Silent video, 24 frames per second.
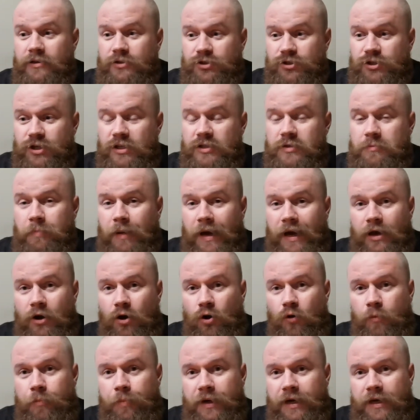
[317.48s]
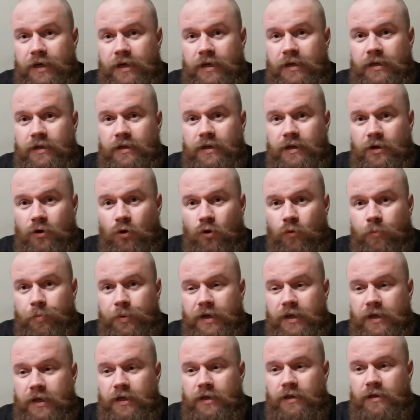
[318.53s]
just by opening
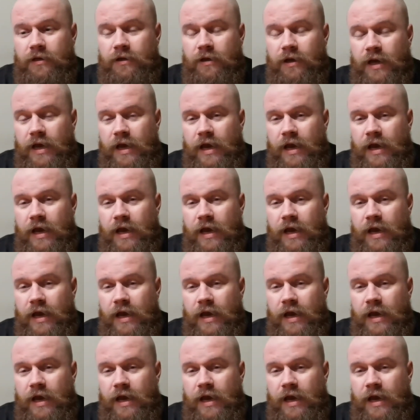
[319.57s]
it